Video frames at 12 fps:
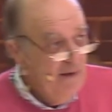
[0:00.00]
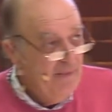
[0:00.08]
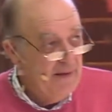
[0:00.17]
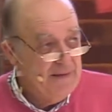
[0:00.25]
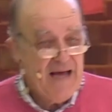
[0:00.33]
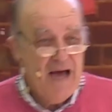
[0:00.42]

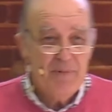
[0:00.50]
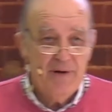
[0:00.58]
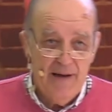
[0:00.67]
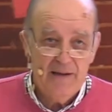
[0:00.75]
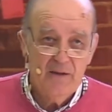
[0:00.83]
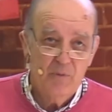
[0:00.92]
that a
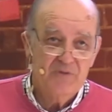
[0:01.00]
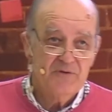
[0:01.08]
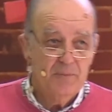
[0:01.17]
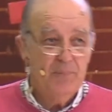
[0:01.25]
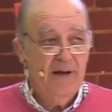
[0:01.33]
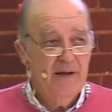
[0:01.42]
tabernacle was
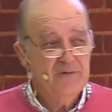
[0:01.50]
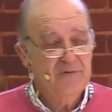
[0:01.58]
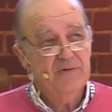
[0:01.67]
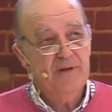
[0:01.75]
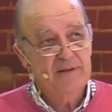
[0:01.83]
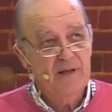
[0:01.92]
the
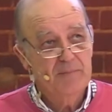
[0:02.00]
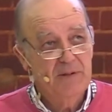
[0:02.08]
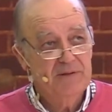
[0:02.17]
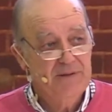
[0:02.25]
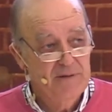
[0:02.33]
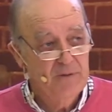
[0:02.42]
place that they
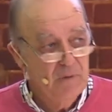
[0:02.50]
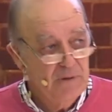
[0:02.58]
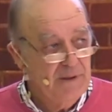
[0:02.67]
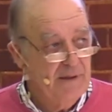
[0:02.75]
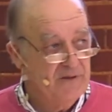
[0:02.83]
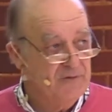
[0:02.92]
built in the
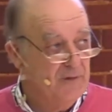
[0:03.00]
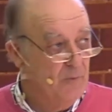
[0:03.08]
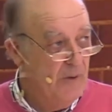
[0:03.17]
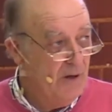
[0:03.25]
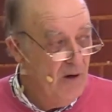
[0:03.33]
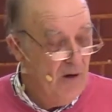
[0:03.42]
wilderness and
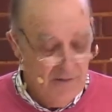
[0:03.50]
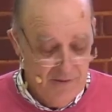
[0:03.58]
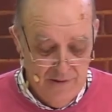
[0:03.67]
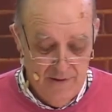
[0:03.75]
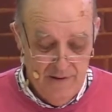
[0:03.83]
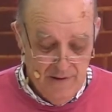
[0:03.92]
where God